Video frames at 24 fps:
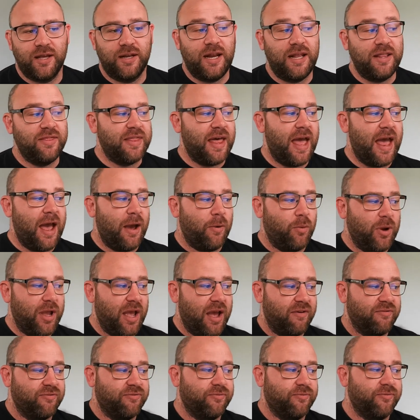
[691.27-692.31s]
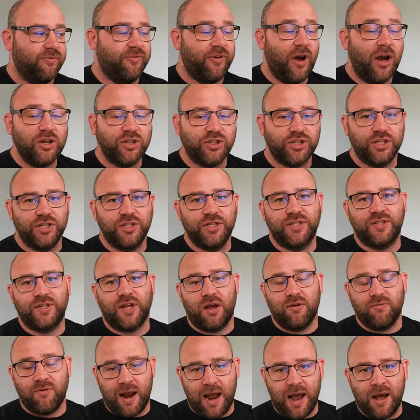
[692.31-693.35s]
And in there we have functions
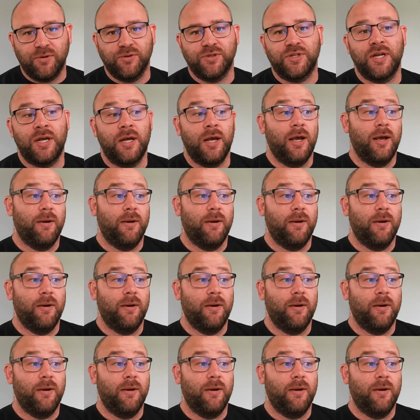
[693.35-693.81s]
around